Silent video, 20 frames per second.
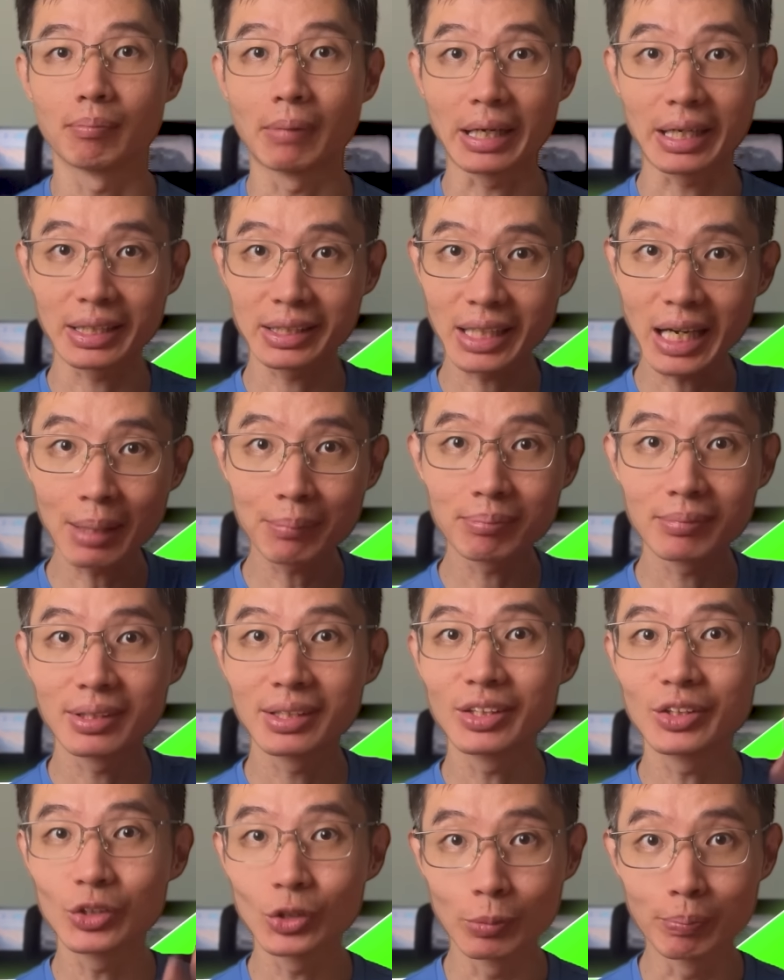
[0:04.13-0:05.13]
Market up,
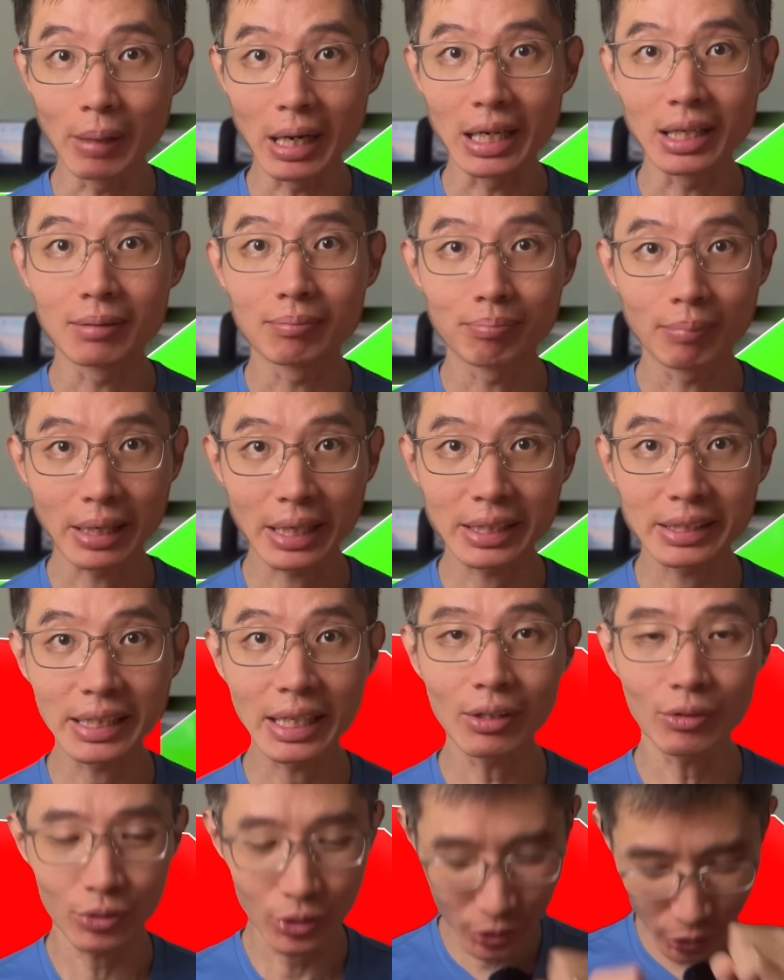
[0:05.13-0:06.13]
you buy. Market
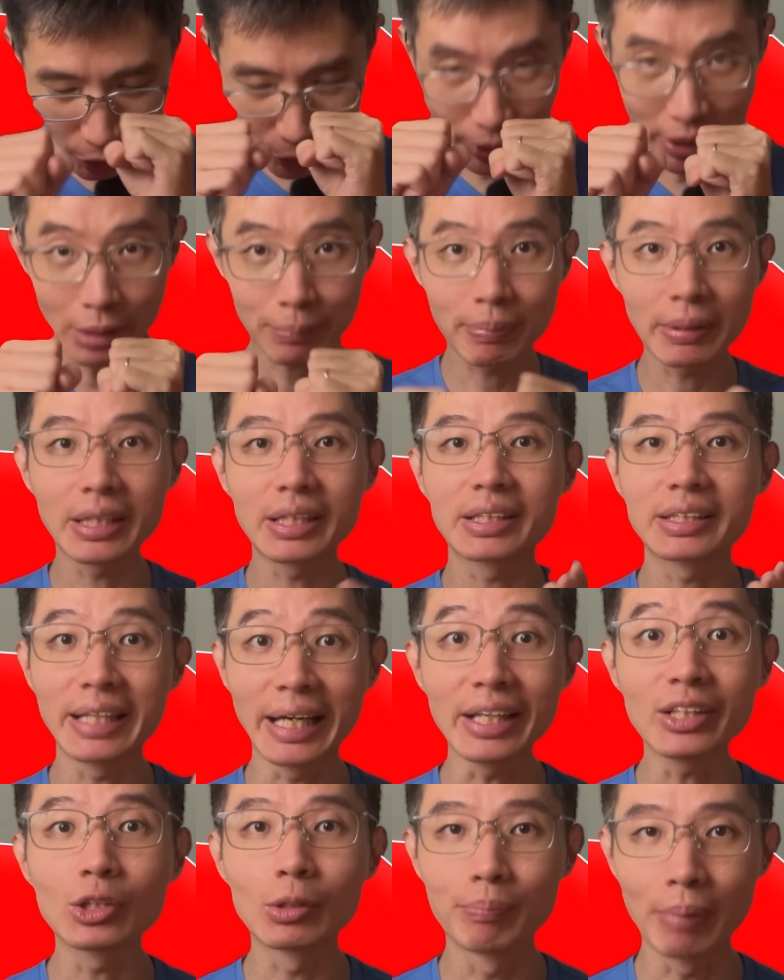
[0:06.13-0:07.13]
down, you cry a bit,
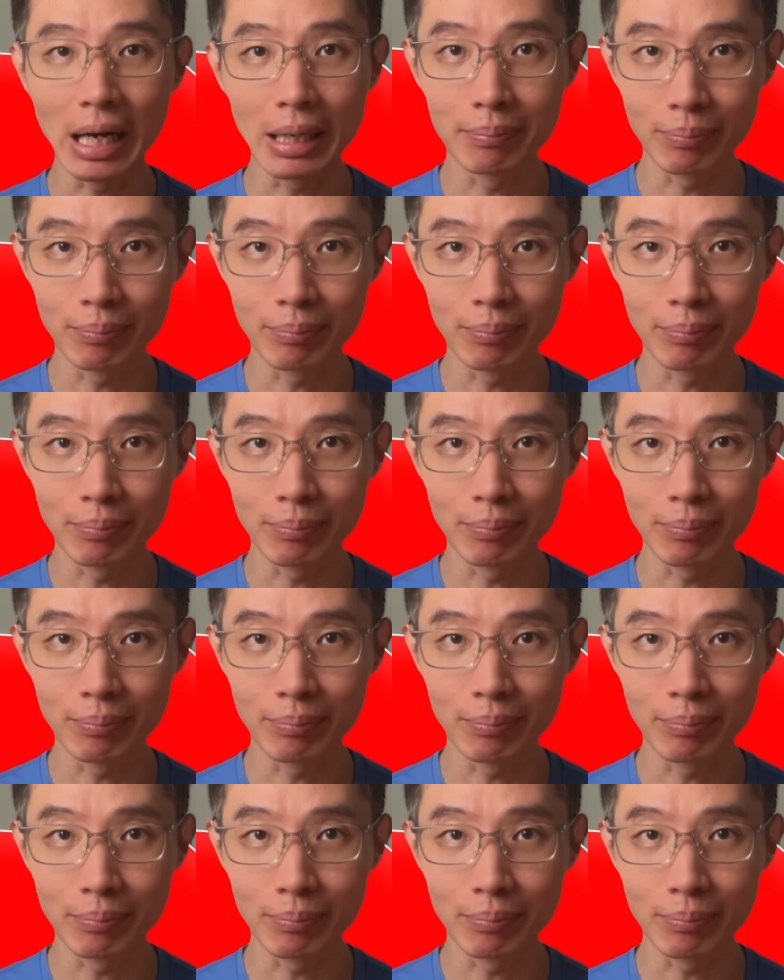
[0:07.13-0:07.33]
then you buy